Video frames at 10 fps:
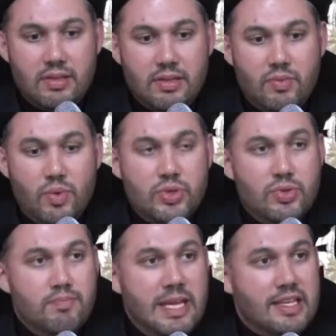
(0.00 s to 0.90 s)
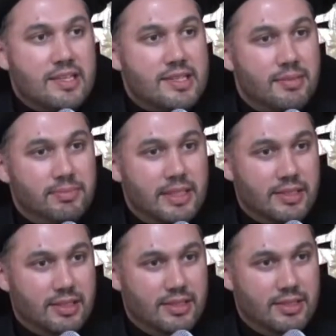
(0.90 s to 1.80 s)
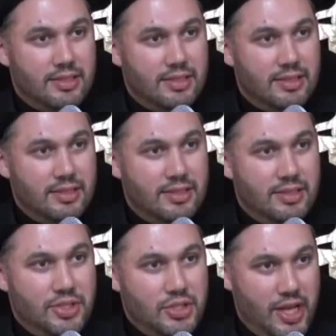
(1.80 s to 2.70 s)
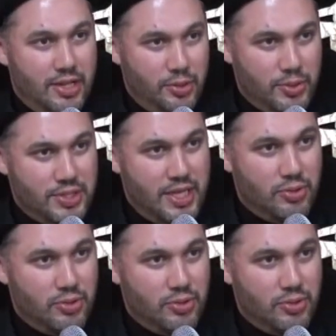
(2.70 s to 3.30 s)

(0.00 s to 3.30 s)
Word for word: When you make something Sha'ir Hussein,